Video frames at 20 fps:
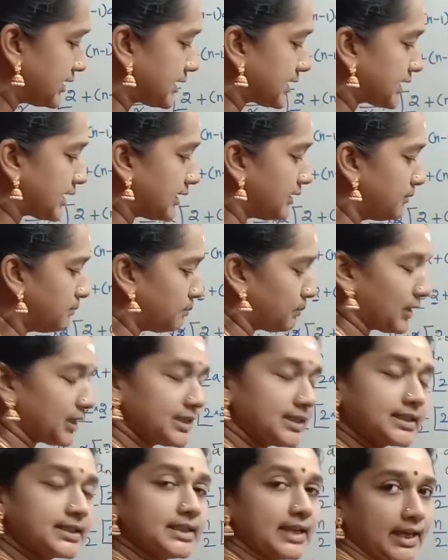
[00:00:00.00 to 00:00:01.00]
10
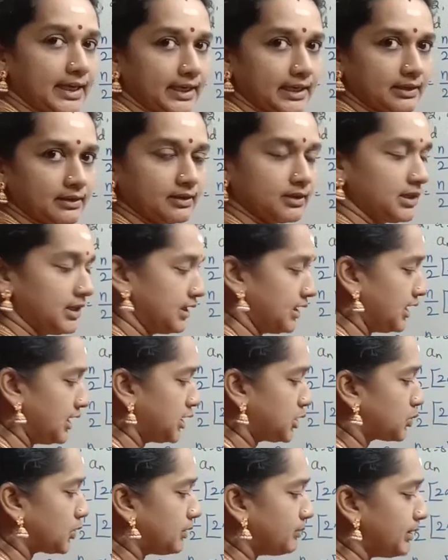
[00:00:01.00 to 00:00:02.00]
plus 9. It
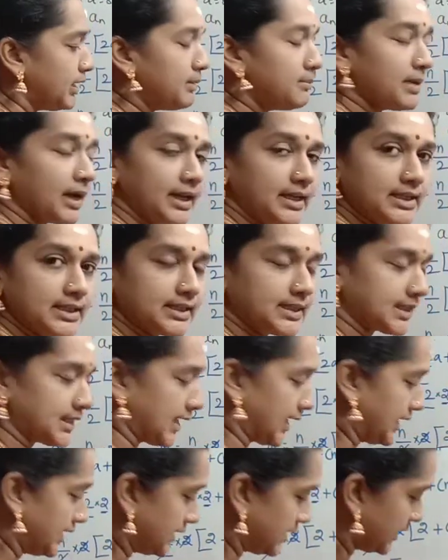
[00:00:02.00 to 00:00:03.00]
will be minus
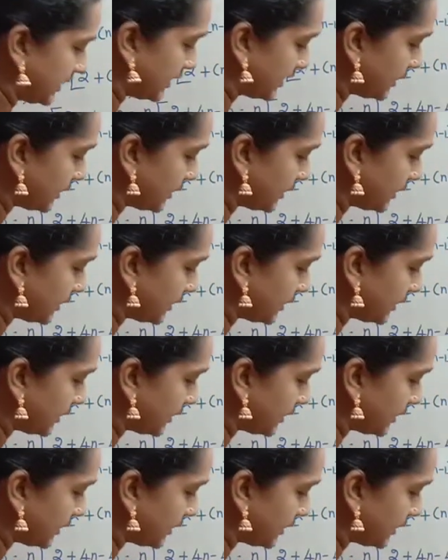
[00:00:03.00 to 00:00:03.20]
90.